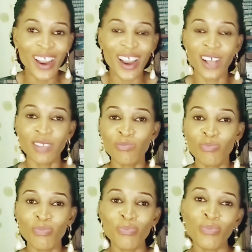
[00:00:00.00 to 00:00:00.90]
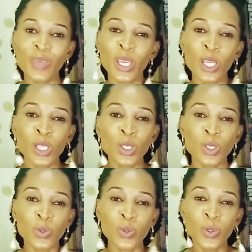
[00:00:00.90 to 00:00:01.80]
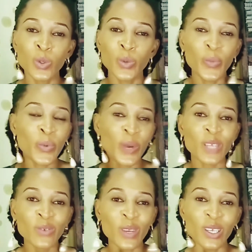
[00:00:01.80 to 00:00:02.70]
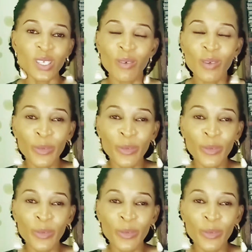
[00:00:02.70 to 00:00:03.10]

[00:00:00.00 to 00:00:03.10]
Um, begin to pray for yourself.